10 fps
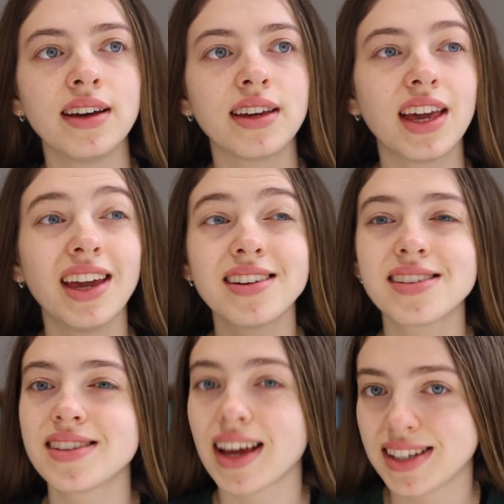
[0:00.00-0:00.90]

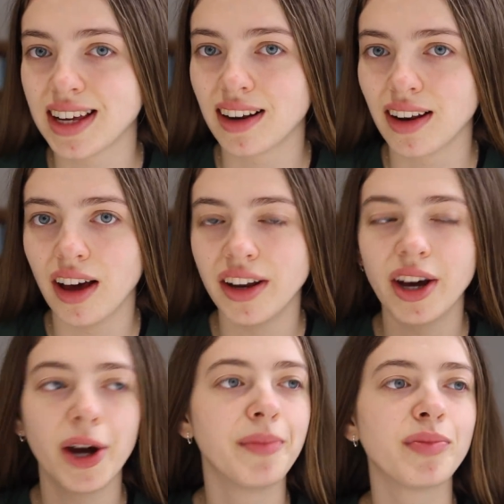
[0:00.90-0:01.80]
kinesthetic
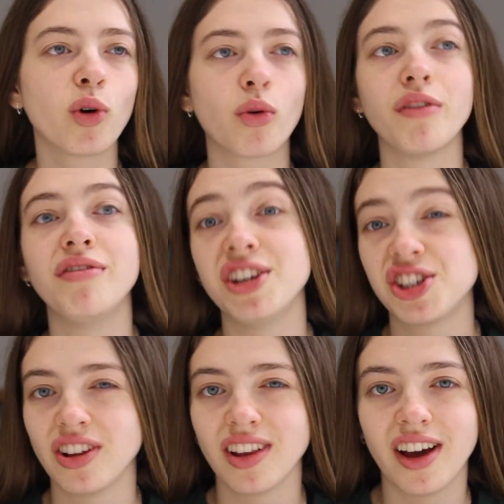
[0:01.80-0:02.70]
learner or a
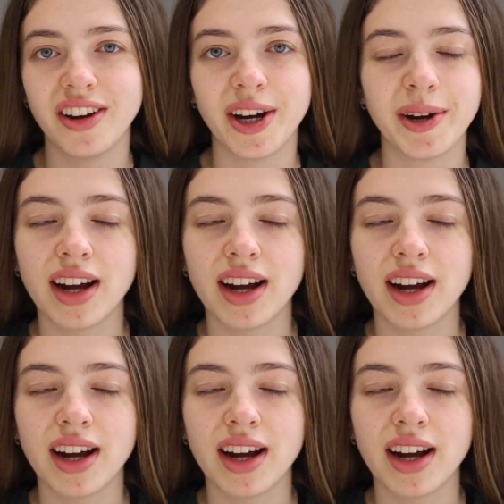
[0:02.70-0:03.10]
visual learner.